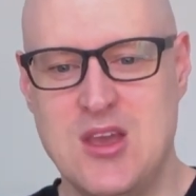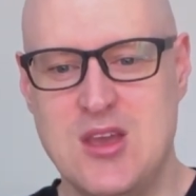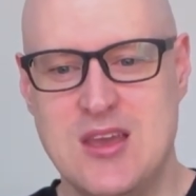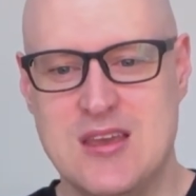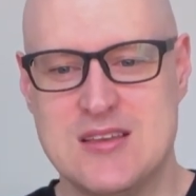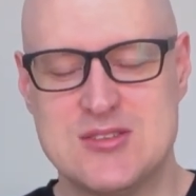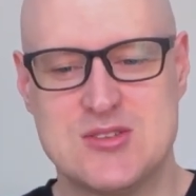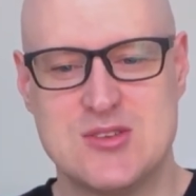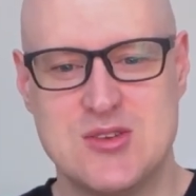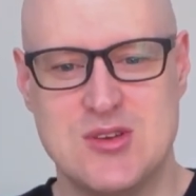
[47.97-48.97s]

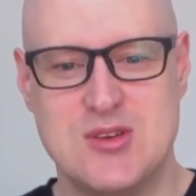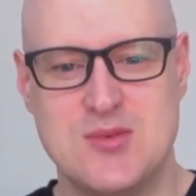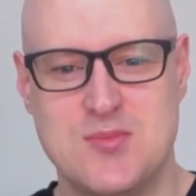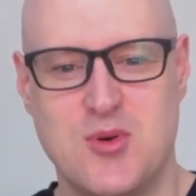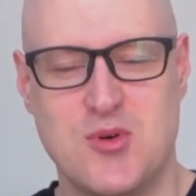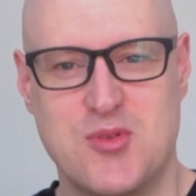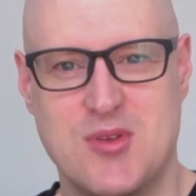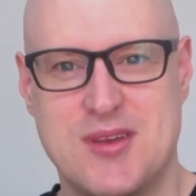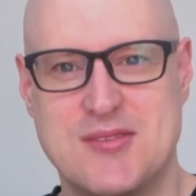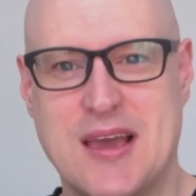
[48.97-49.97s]
is both
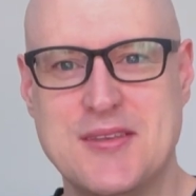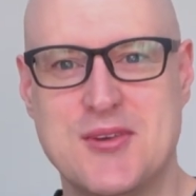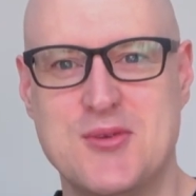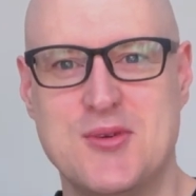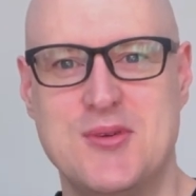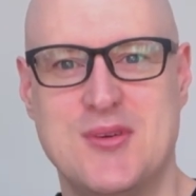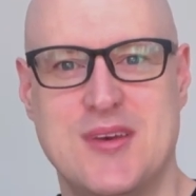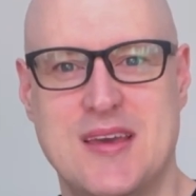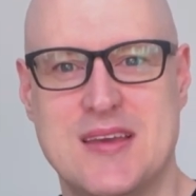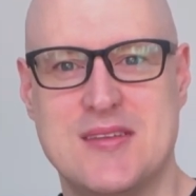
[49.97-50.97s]
technical
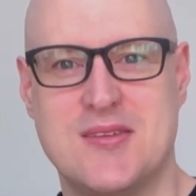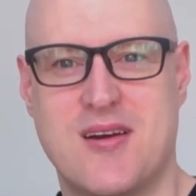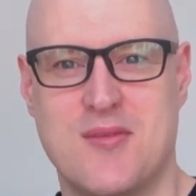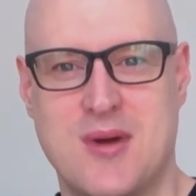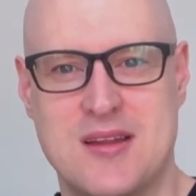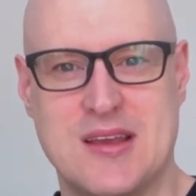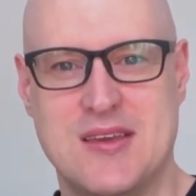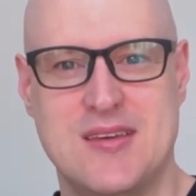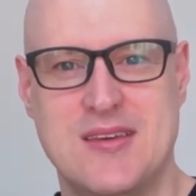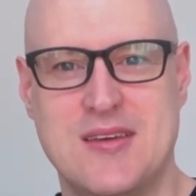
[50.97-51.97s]
and harmonic
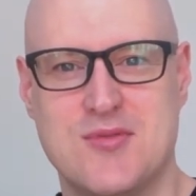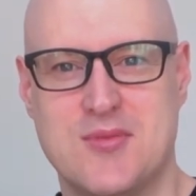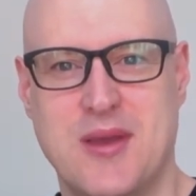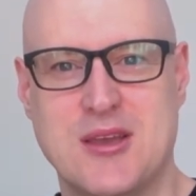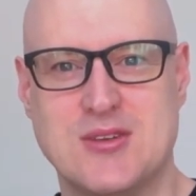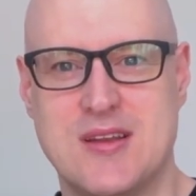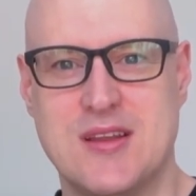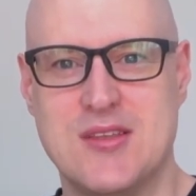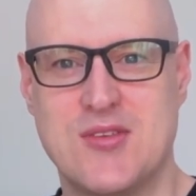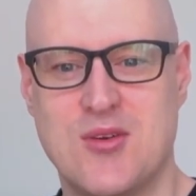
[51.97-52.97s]
information.
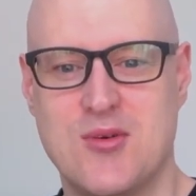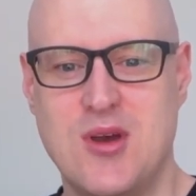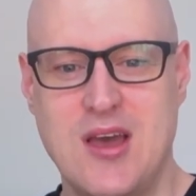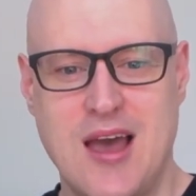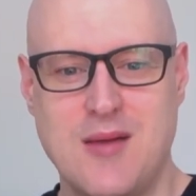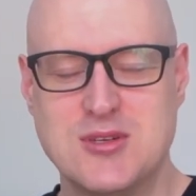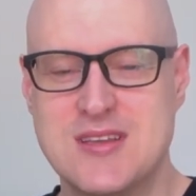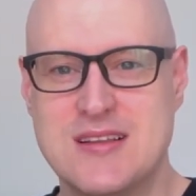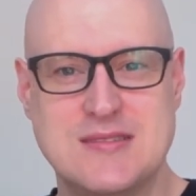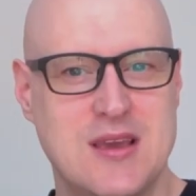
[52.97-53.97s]
And so I'm just
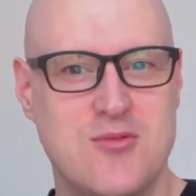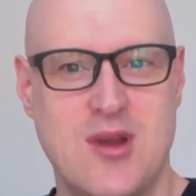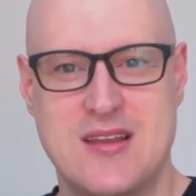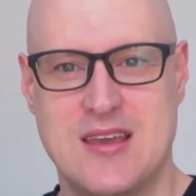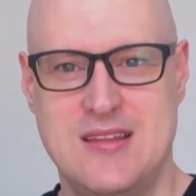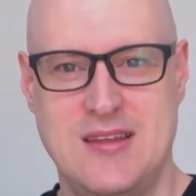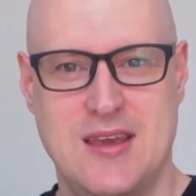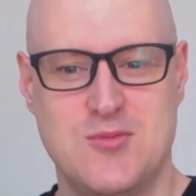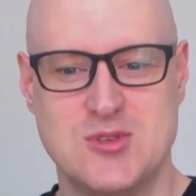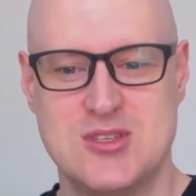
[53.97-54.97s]
going to dig right in
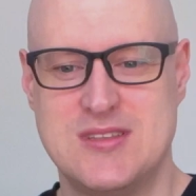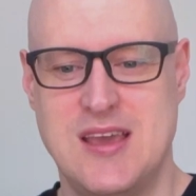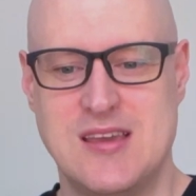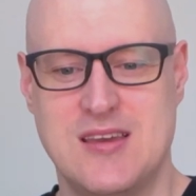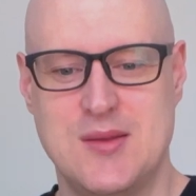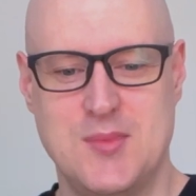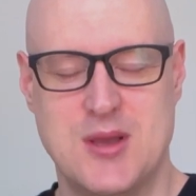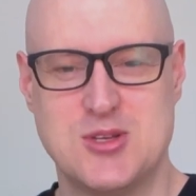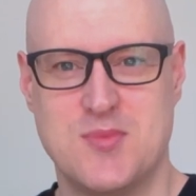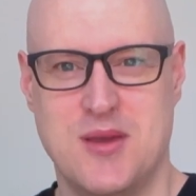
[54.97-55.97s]
and we'll just take it
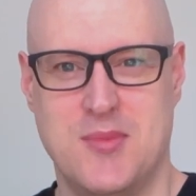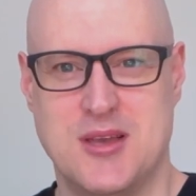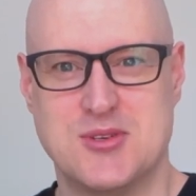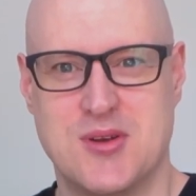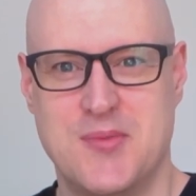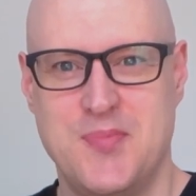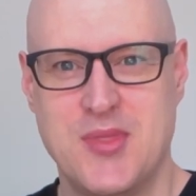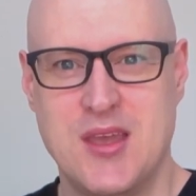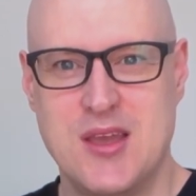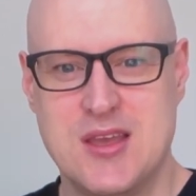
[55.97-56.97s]
measure by measure.
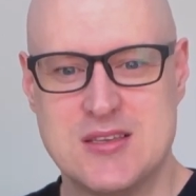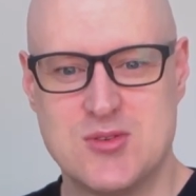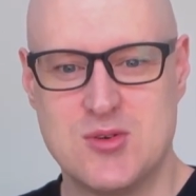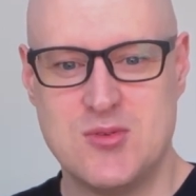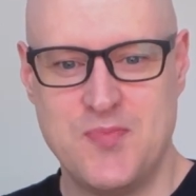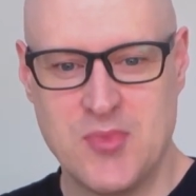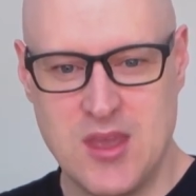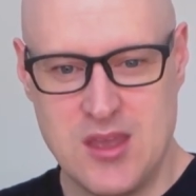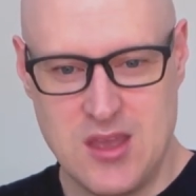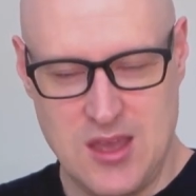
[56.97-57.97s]
So
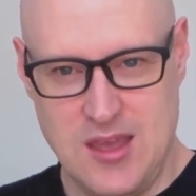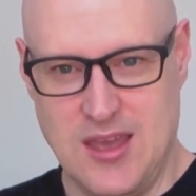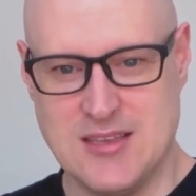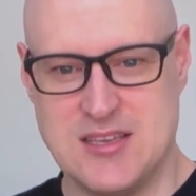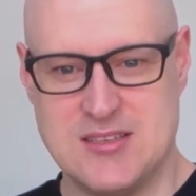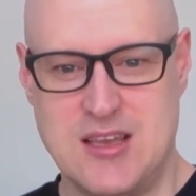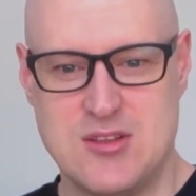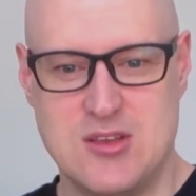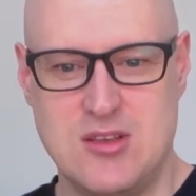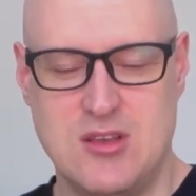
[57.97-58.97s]
as I
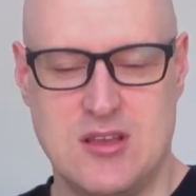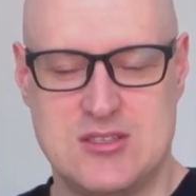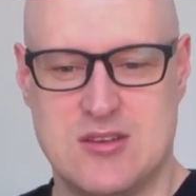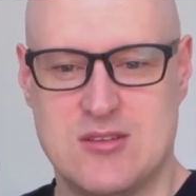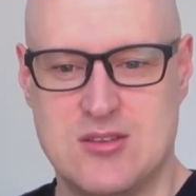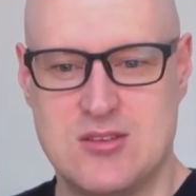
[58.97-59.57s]
said, it's a